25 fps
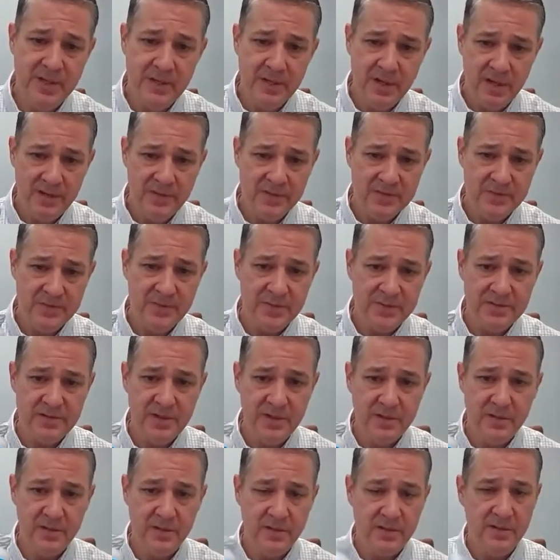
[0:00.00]
Uh, this
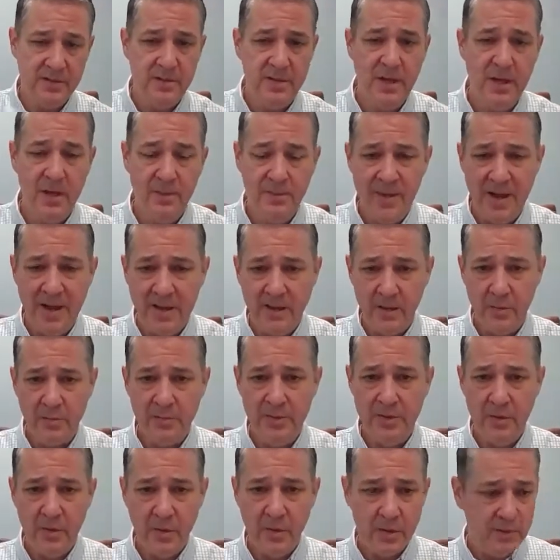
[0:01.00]
particular uh,
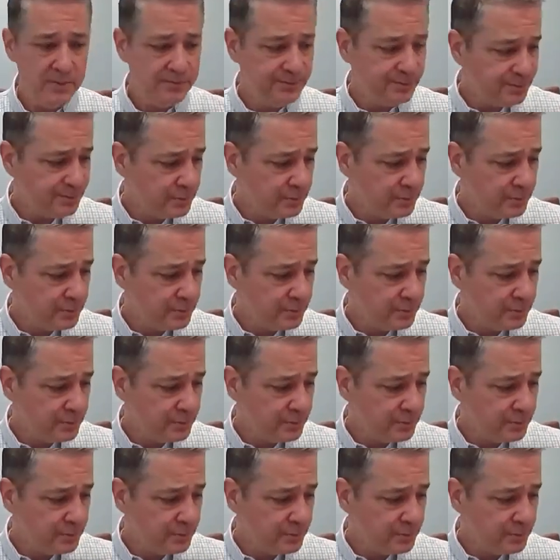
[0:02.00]
Monopure